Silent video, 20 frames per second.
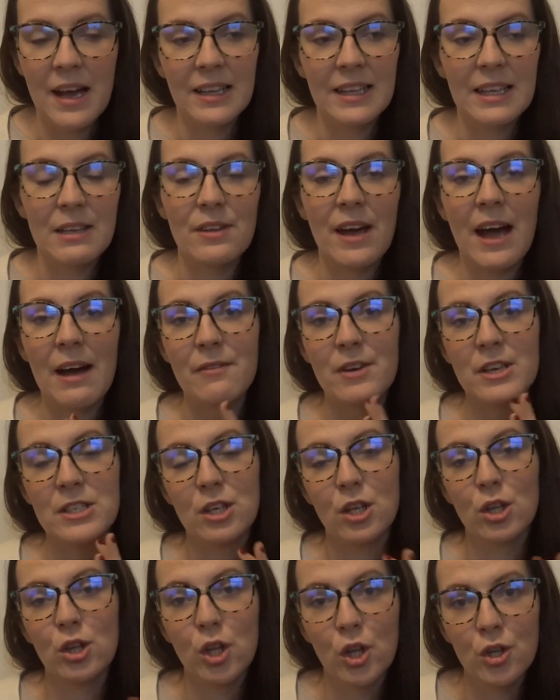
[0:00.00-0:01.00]
I'll either have it
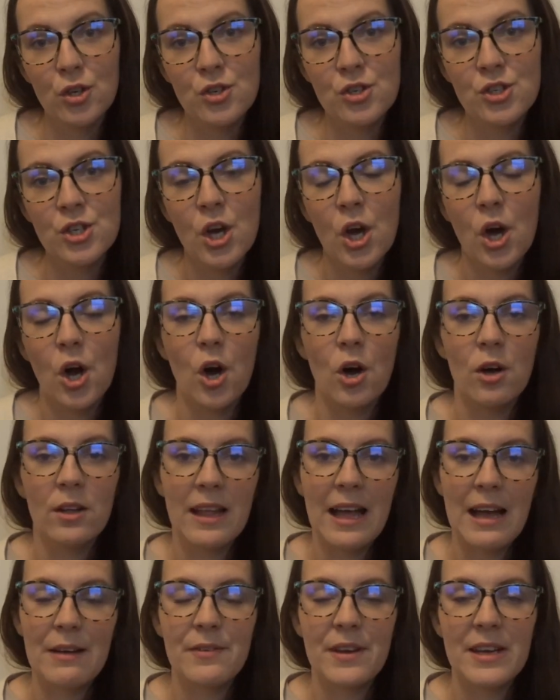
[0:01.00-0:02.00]
as a lunch or
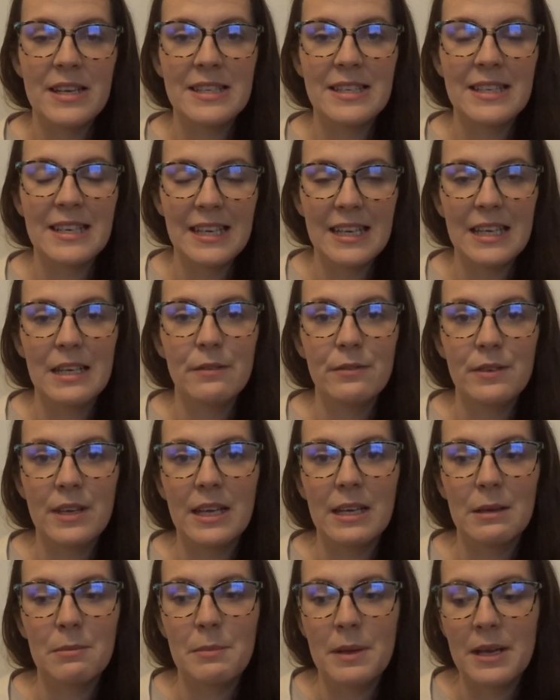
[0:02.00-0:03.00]
I'll have it as an
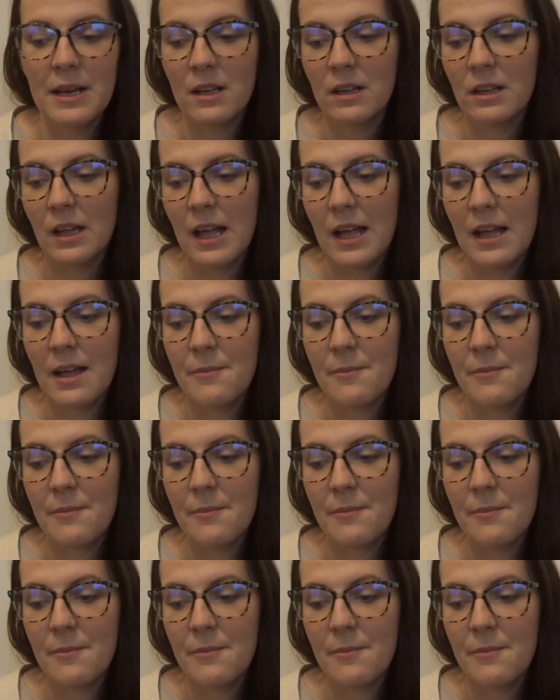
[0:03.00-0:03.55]
evening meal.